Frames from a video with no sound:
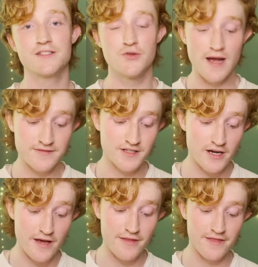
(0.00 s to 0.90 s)
So you have to
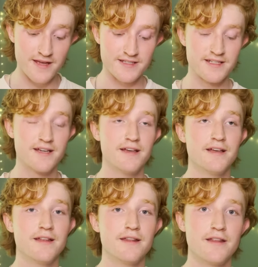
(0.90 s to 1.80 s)
cut out things
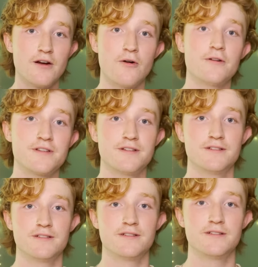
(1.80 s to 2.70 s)
that aren't
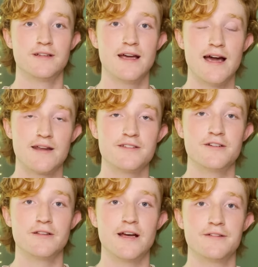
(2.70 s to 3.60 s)
adding
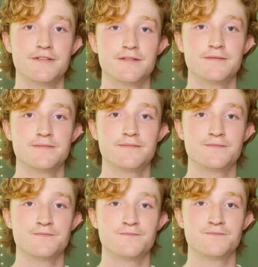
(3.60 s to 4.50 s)
to your life.
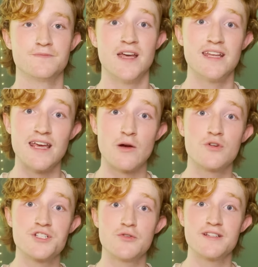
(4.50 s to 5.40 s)
And again, I
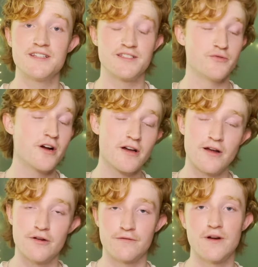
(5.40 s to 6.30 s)
want to stress this. Do not cut
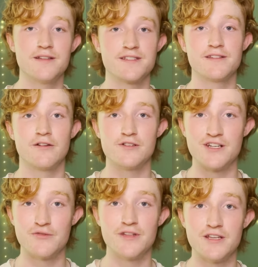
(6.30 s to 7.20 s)
out your friends that are
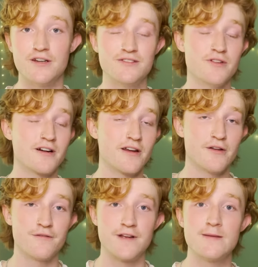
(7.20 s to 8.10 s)
genuinely good. Do not cut
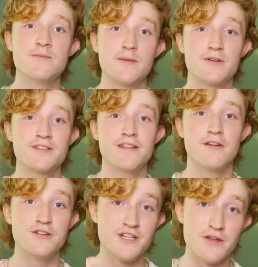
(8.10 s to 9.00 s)
out your family members
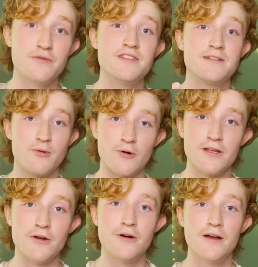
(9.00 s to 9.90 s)
that are genuinely
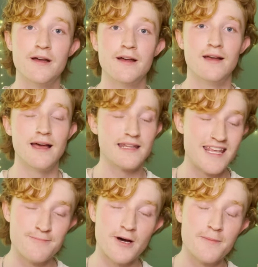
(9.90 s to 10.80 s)
supporting you. And
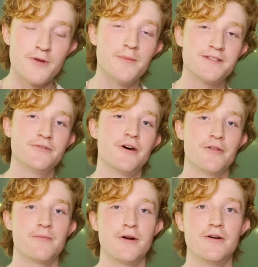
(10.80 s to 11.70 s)
keep up your mental
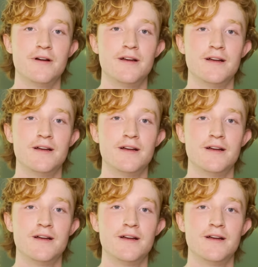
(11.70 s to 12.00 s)
health, bro.